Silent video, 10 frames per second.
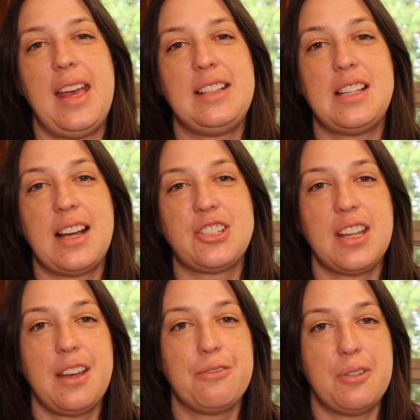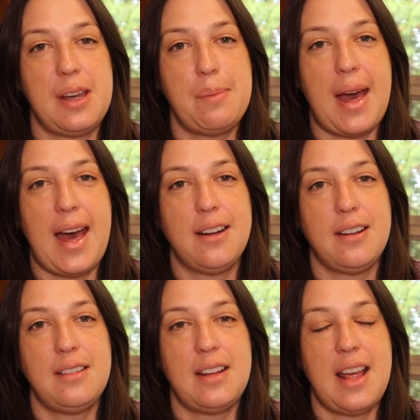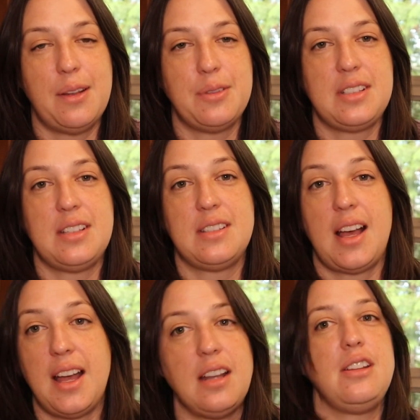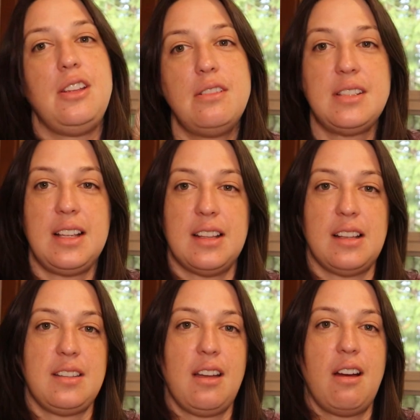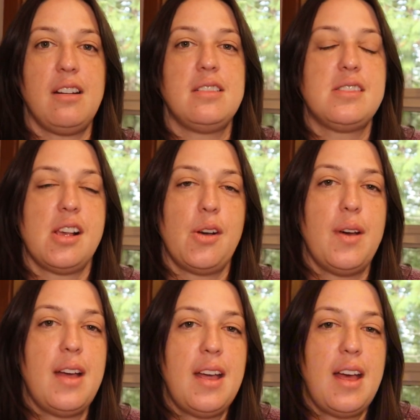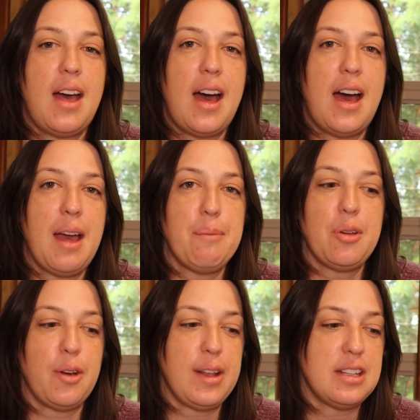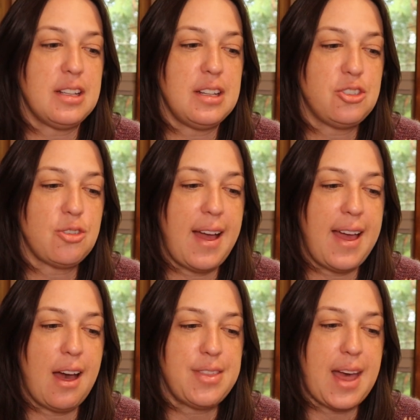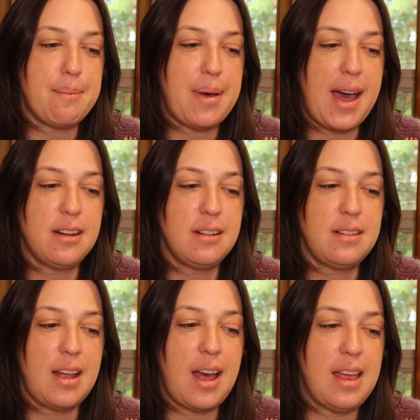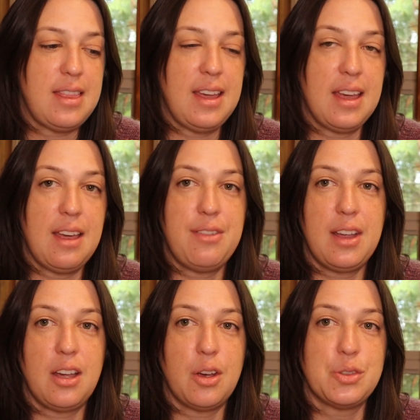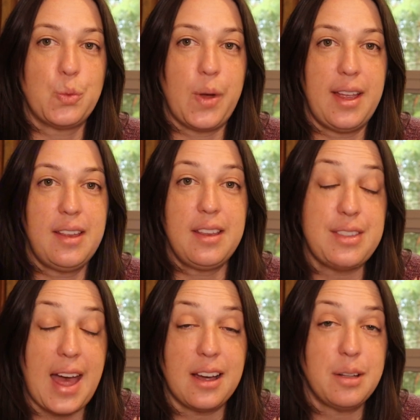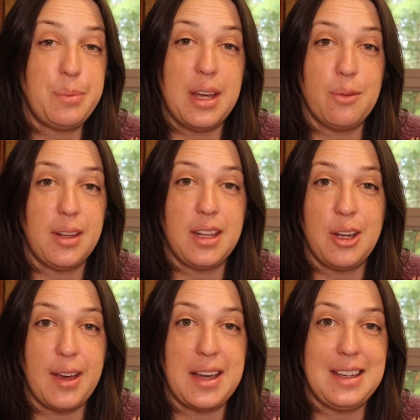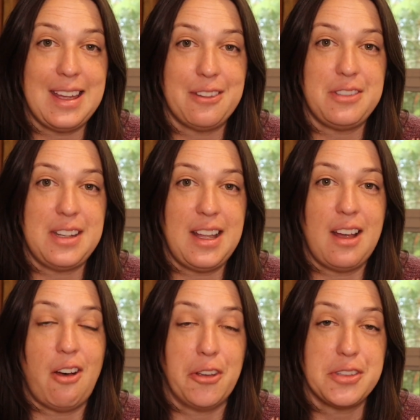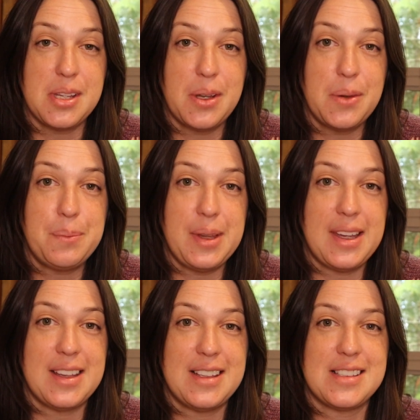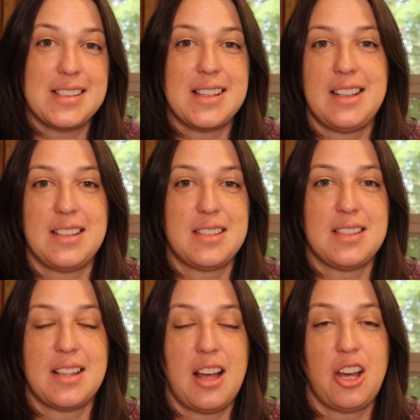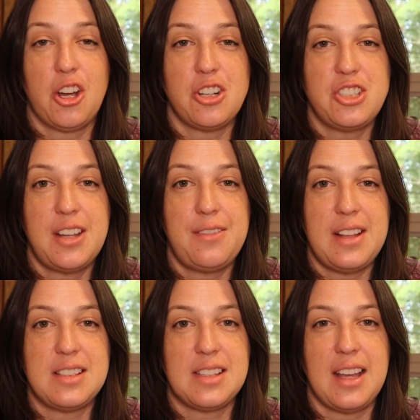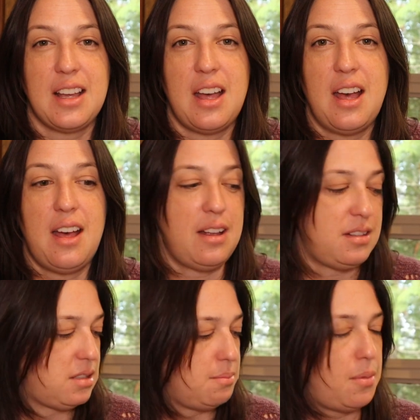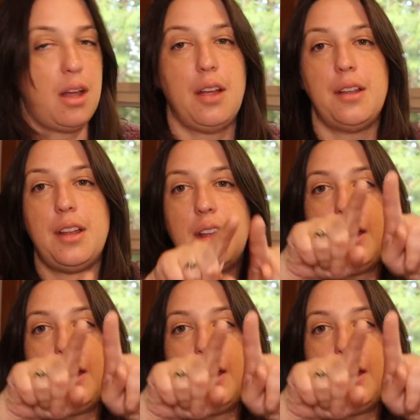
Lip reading: it's actually a free pattern, and it was designed using this yarn. So I'm going to try out that pattern. I think if it goes well, that could be a really great gift knit also, because it's a kerchief. It's like a small